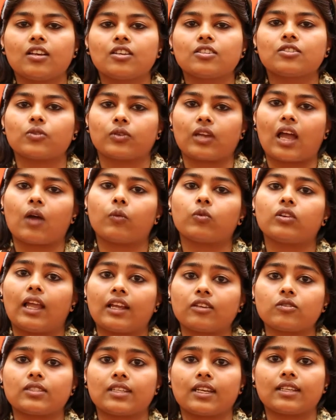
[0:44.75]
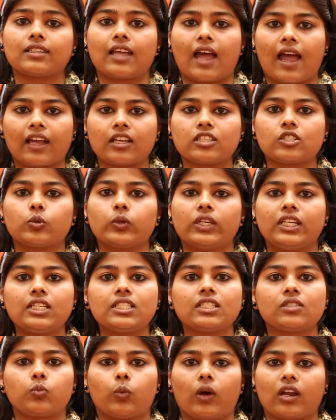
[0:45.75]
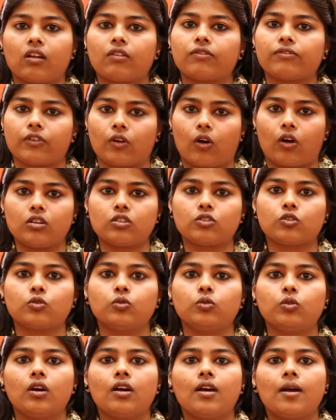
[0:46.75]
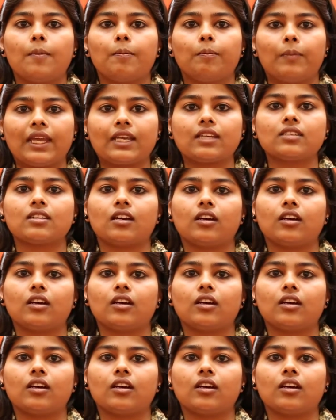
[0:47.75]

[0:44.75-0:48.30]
So yeah, I would like to say thanks to each one of y'all to make it